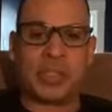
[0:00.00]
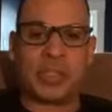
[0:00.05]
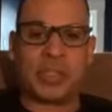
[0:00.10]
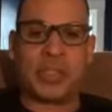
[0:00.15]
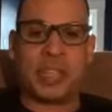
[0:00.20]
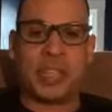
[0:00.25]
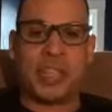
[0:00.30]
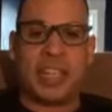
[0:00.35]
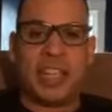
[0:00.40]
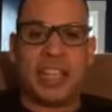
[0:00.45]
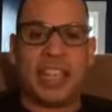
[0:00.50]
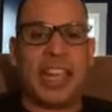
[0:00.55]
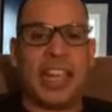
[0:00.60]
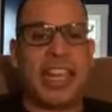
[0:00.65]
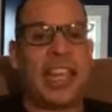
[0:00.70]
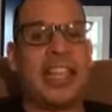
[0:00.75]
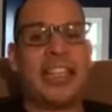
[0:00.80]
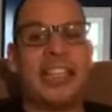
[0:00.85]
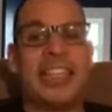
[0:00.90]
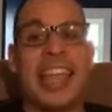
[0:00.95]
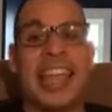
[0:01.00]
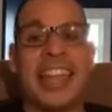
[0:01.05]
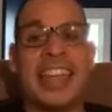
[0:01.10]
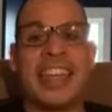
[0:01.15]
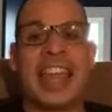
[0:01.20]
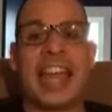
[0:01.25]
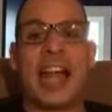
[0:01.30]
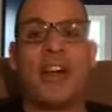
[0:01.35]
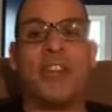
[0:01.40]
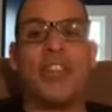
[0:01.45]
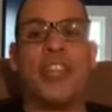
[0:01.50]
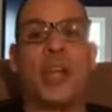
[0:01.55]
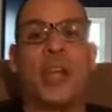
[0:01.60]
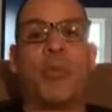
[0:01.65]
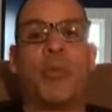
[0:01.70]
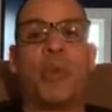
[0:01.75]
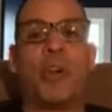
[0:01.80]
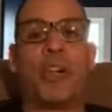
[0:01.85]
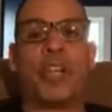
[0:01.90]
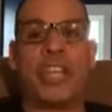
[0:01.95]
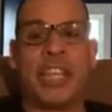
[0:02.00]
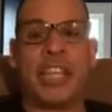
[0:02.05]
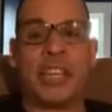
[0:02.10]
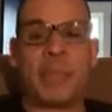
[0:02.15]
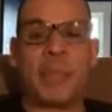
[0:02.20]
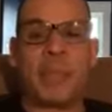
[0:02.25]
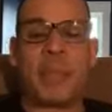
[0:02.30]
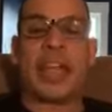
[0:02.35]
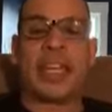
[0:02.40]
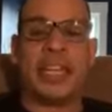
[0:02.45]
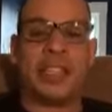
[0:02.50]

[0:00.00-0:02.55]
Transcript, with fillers: And, and yep. now that we're getting back into that,